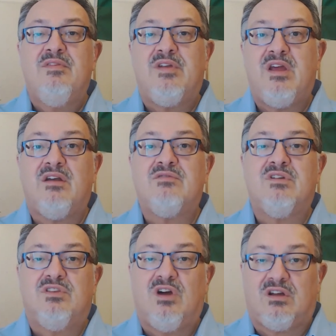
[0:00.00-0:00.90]

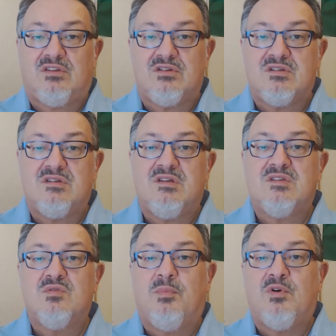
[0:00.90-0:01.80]
300 doctors in
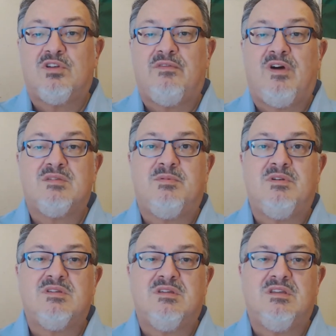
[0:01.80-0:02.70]
support of
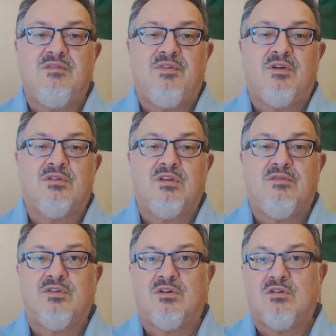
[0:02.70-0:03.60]
hospitals in difficulty
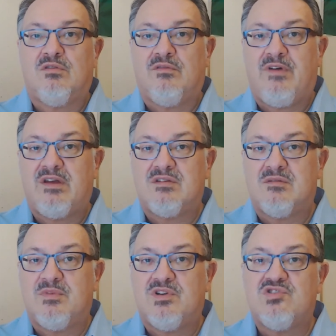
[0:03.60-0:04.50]
for the coronavirus
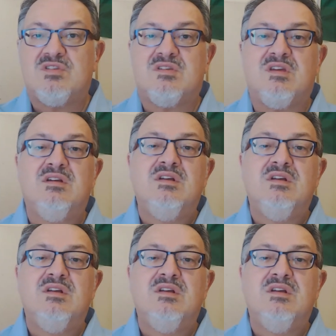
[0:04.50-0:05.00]
emergency.